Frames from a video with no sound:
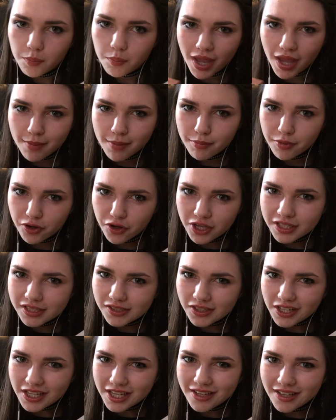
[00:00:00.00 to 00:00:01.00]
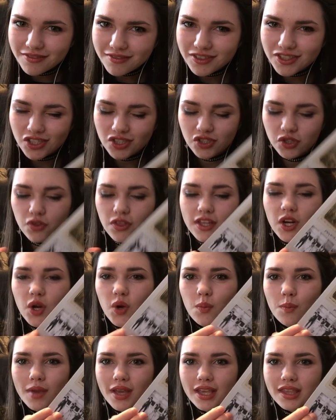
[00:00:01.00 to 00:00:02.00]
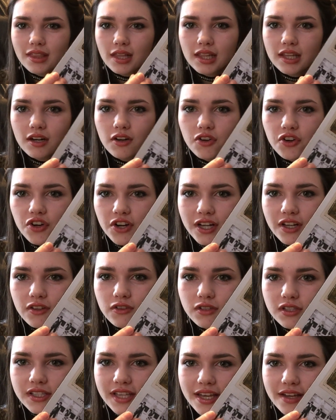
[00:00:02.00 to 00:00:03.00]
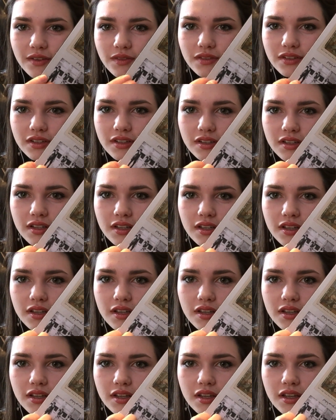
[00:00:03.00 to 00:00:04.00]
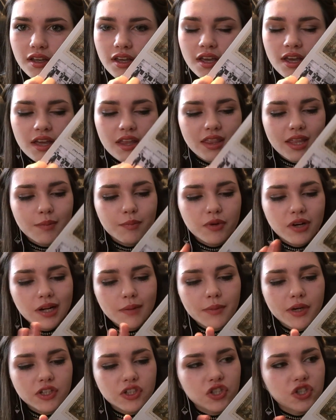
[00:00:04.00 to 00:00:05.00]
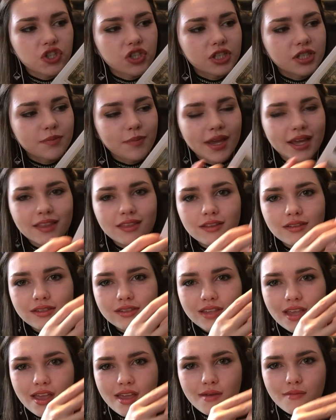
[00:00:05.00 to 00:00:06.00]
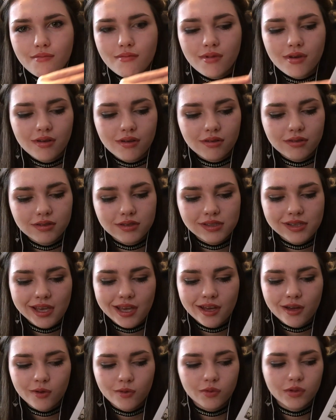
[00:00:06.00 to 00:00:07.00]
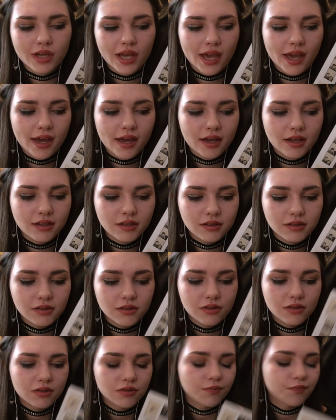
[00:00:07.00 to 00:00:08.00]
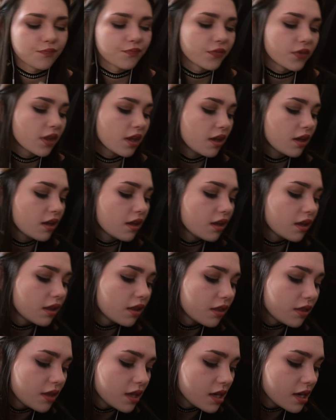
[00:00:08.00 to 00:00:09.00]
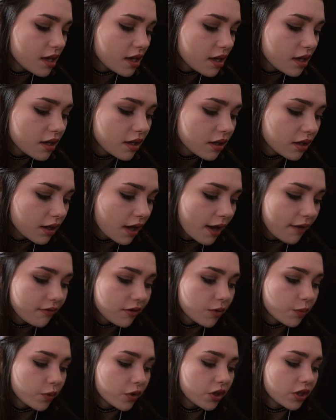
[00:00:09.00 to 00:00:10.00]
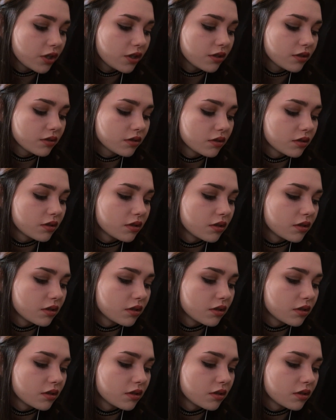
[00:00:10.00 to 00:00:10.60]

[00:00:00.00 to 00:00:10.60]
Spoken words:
not the papery sleeves, so they don't make the little crinkle sound. They pretty much just make the same sound as the cover would.